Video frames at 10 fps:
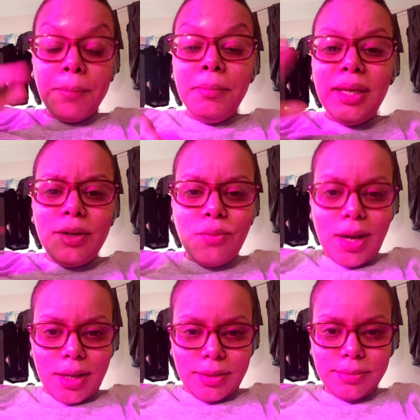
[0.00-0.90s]

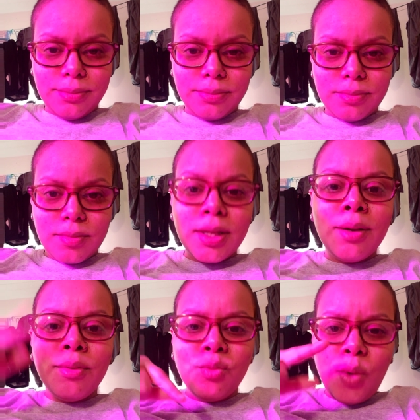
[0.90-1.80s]
Meanwhile,
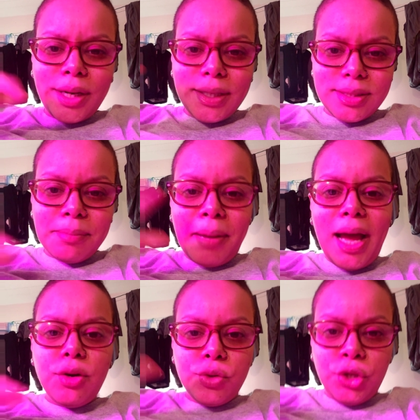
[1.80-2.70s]
wanting to
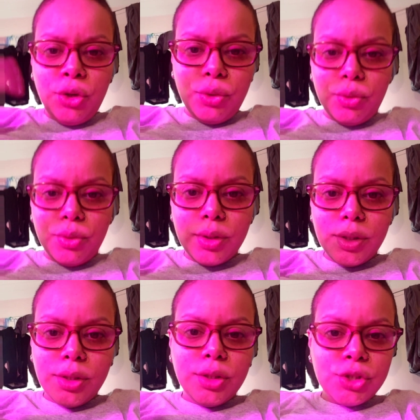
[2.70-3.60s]
bottle you
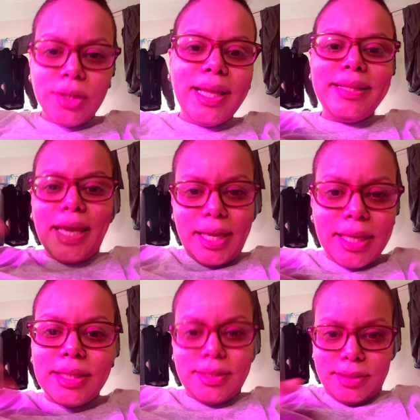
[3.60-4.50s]
so that they
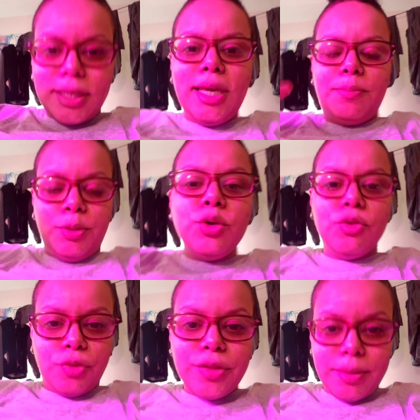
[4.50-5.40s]
can keep
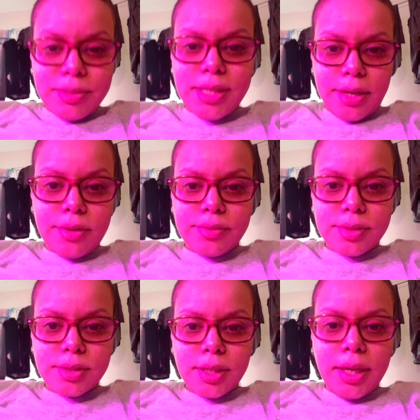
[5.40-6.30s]
you for
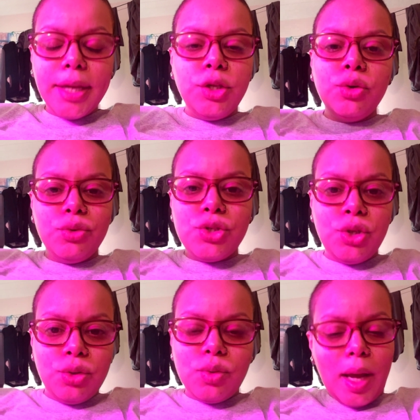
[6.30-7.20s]
themselves and use
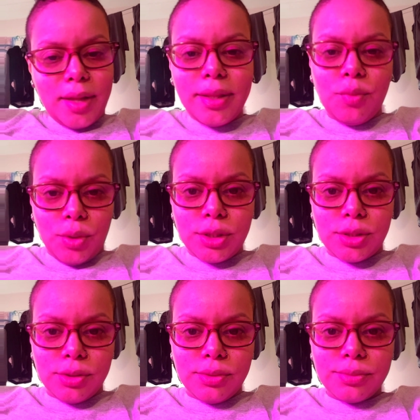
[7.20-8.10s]
you how they want
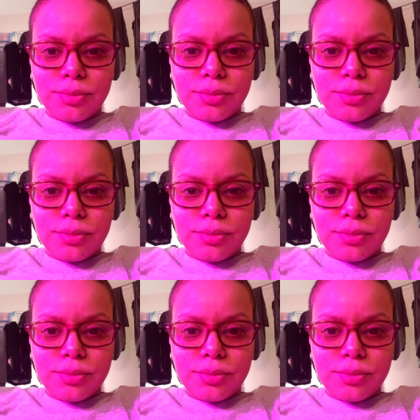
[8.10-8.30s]
to.